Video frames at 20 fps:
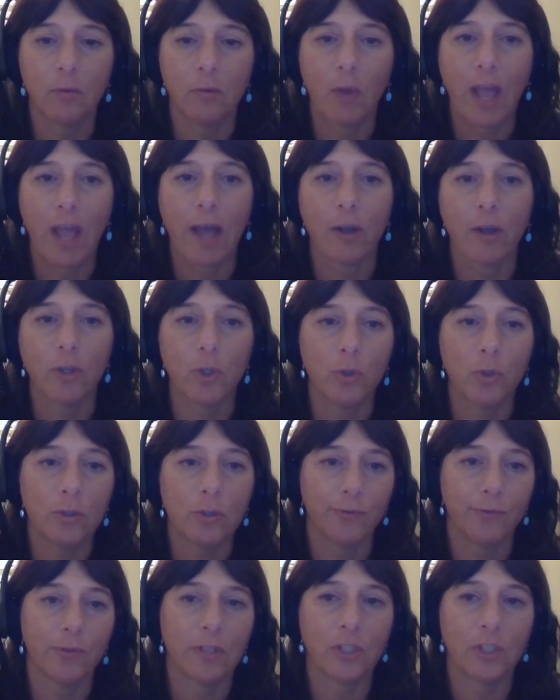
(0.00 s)
how you
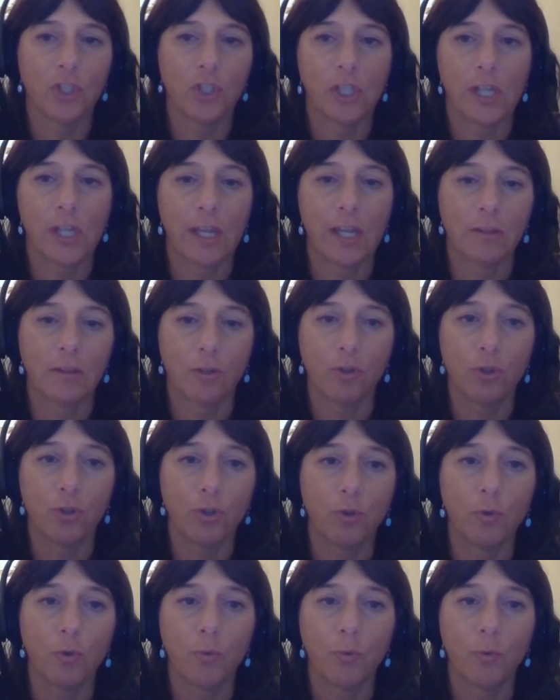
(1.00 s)
differentiate the two